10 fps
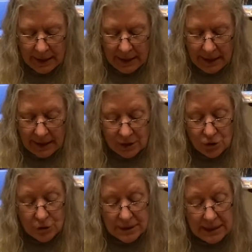And as
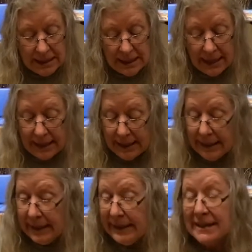you see,
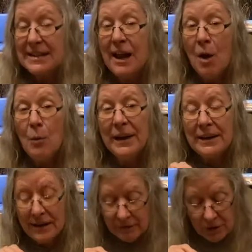it's not wet
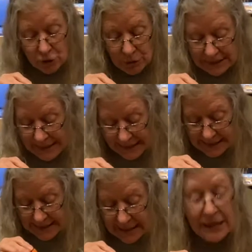enough that you did not
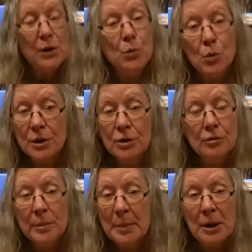see any water
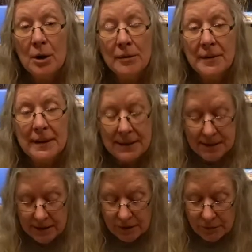dripping off of
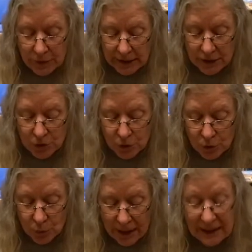this. If you get it too
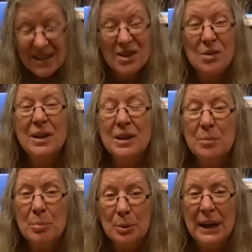wet, it's going to
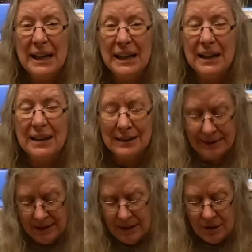break.
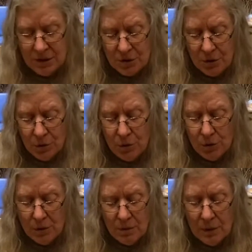So you
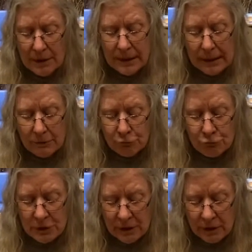don't want it
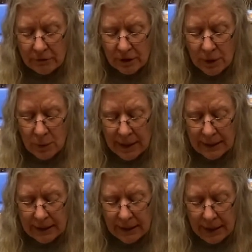really, really
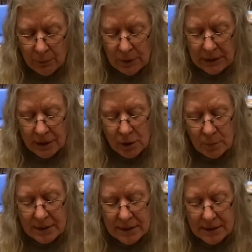wet. And when I
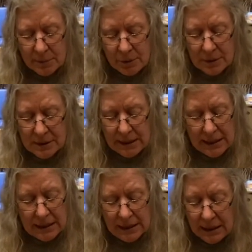open this up, you'll see
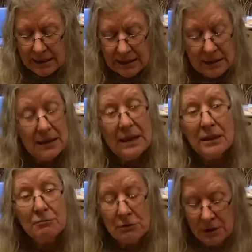that I didn't need
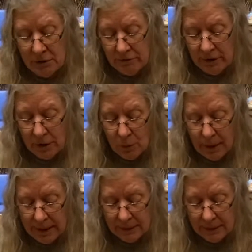it really, really wet.